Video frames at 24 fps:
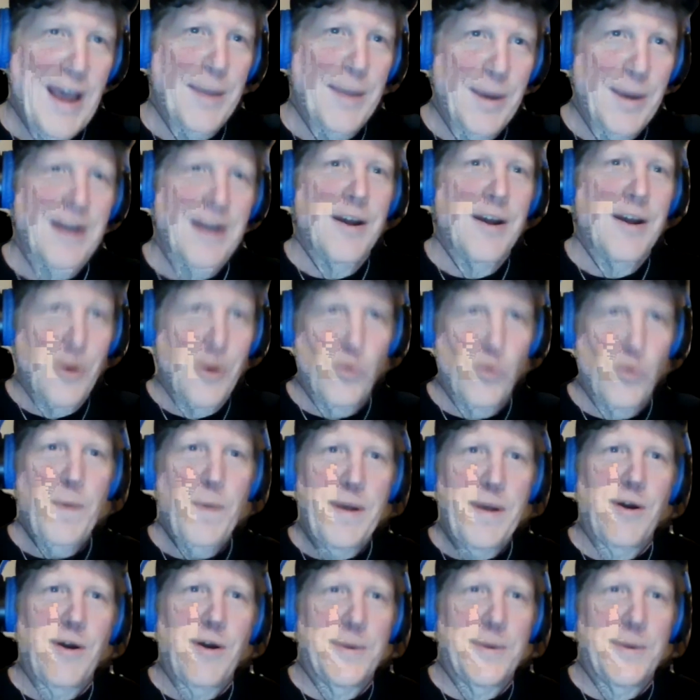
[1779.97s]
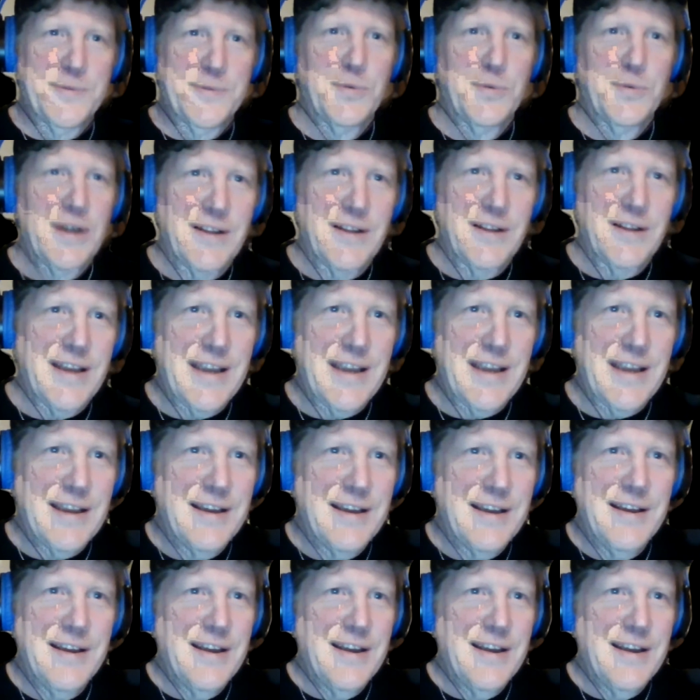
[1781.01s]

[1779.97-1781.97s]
But Ripping Corpse really,